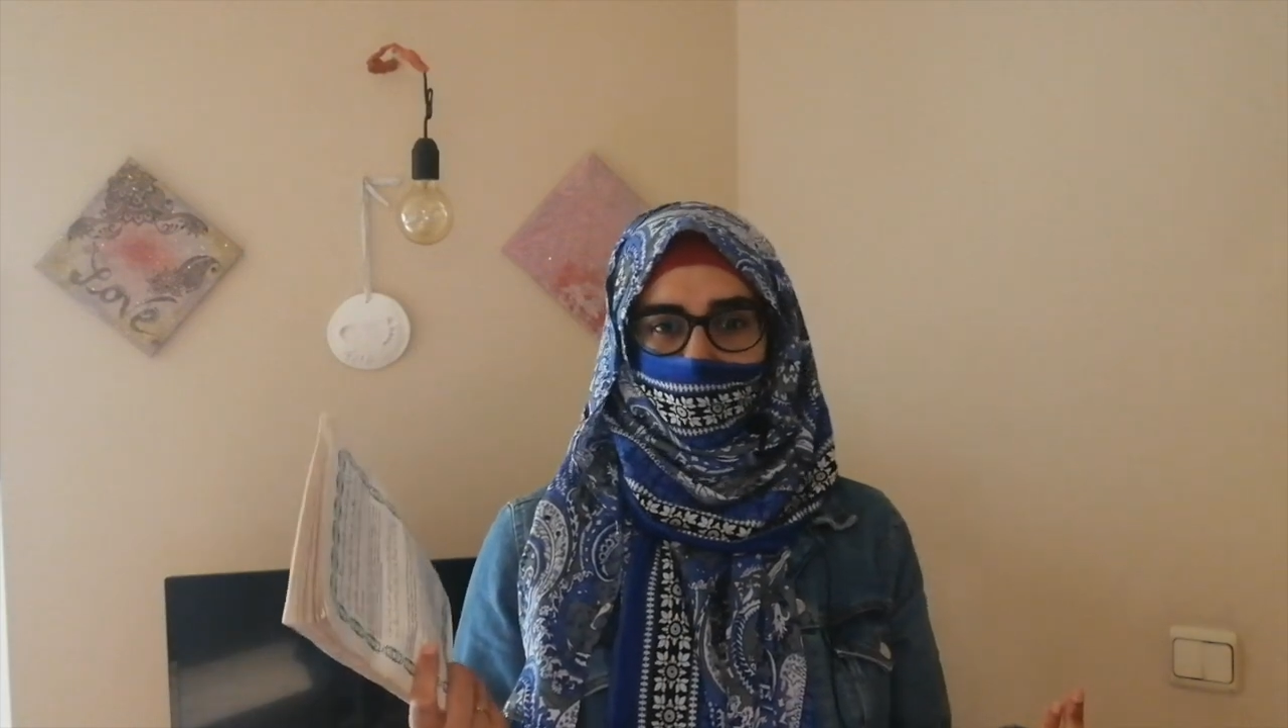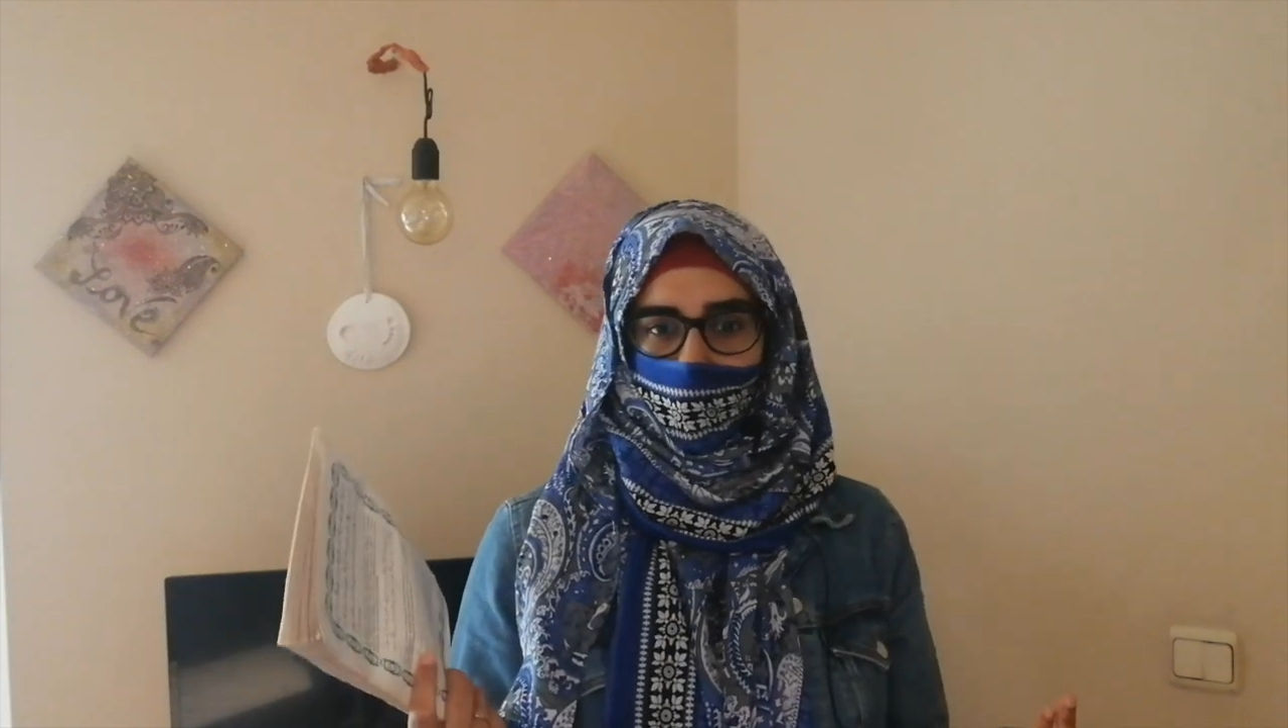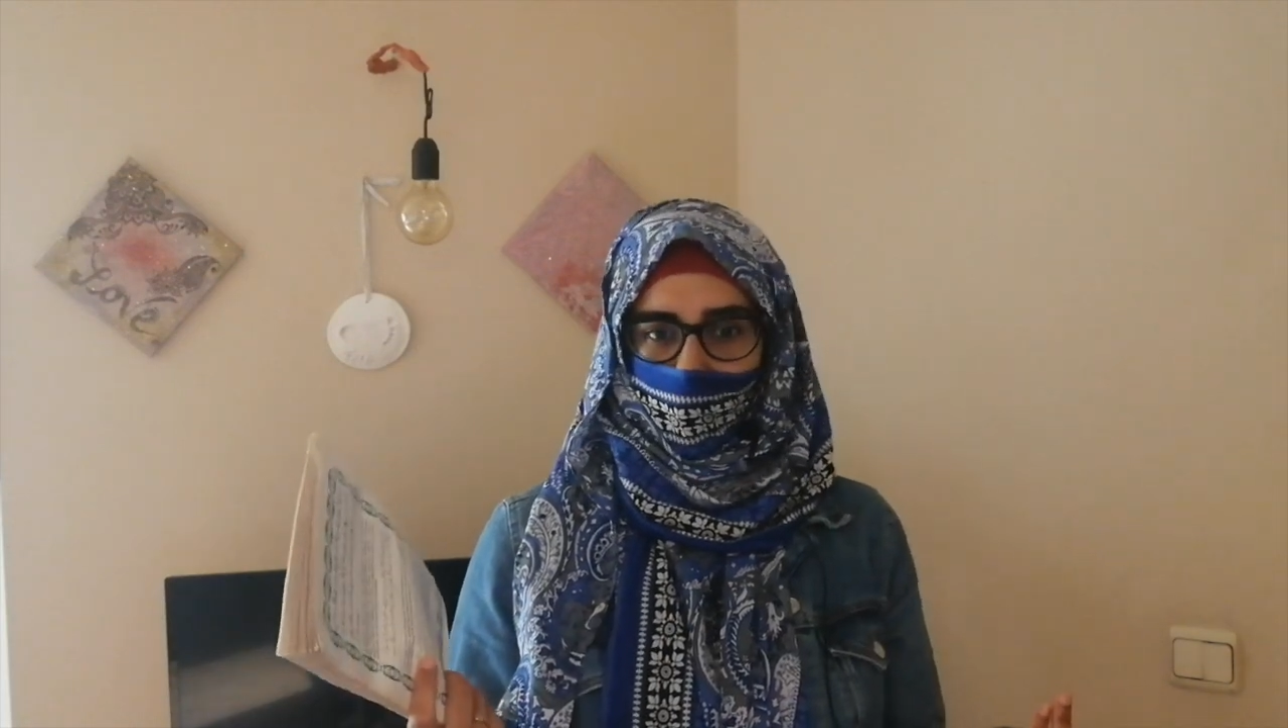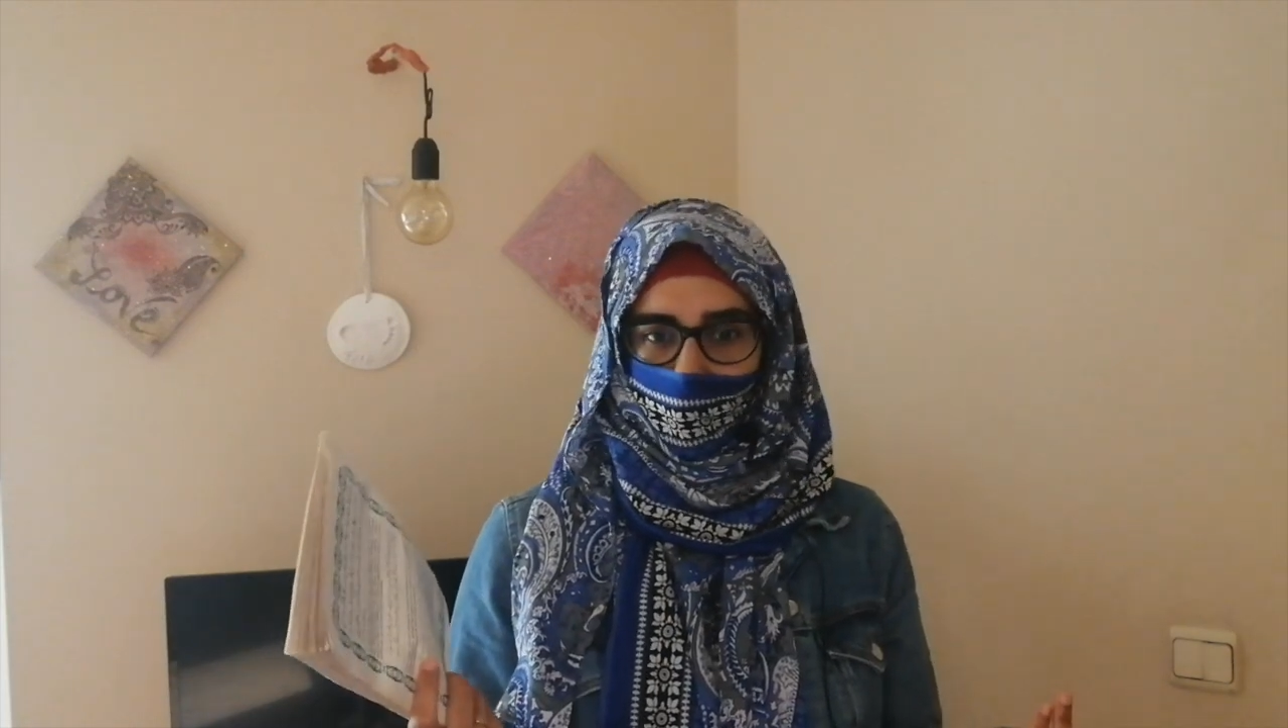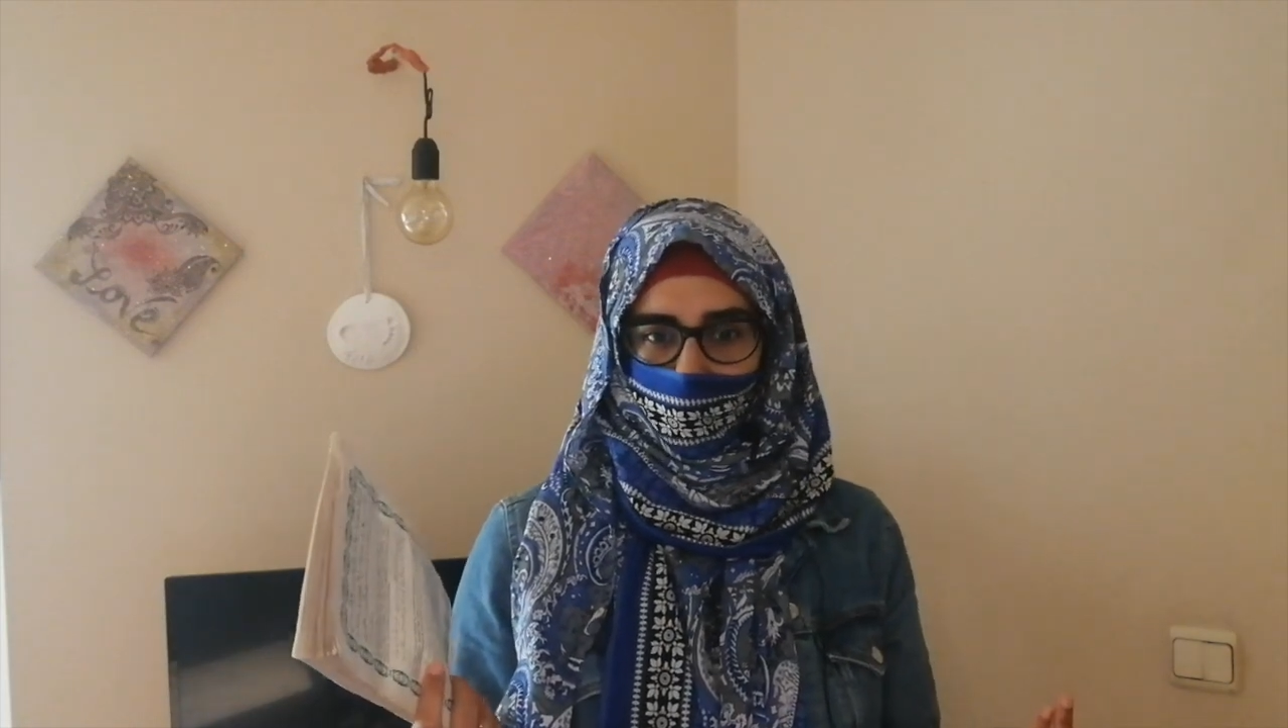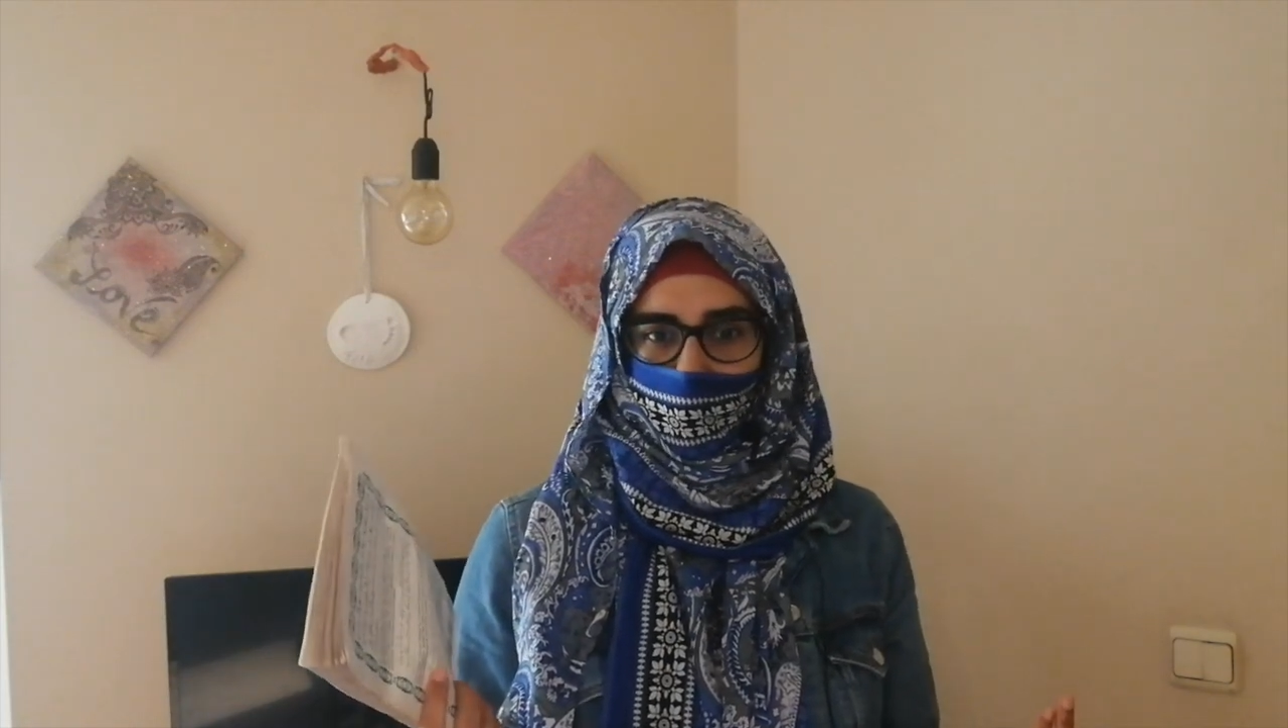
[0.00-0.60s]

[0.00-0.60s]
know